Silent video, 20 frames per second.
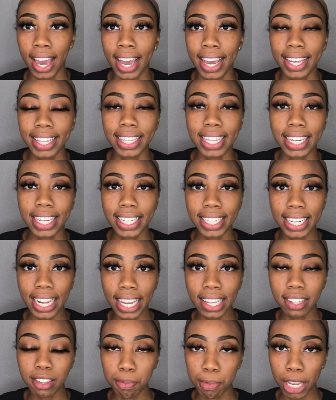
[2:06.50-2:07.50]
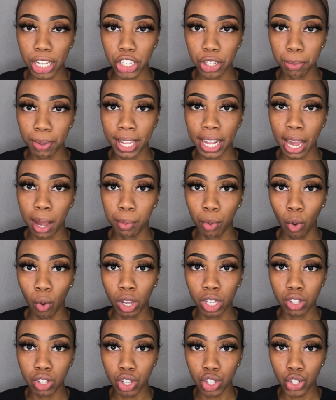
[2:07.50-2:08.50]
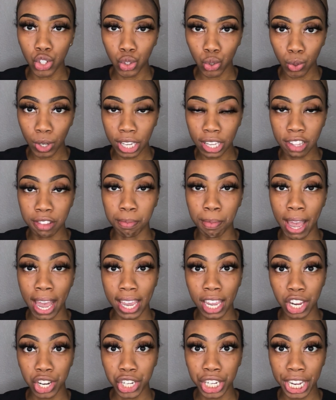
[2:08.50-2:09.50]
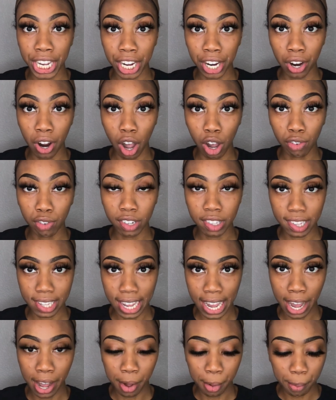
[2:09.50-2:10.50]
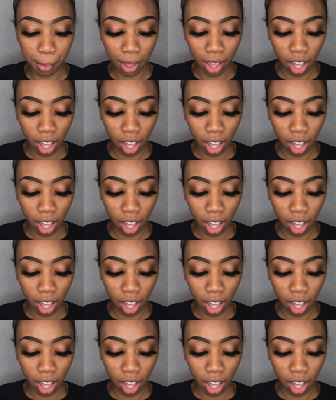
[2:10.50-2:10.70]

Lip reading: The next measurement I'm going to do is my ear to ear over top.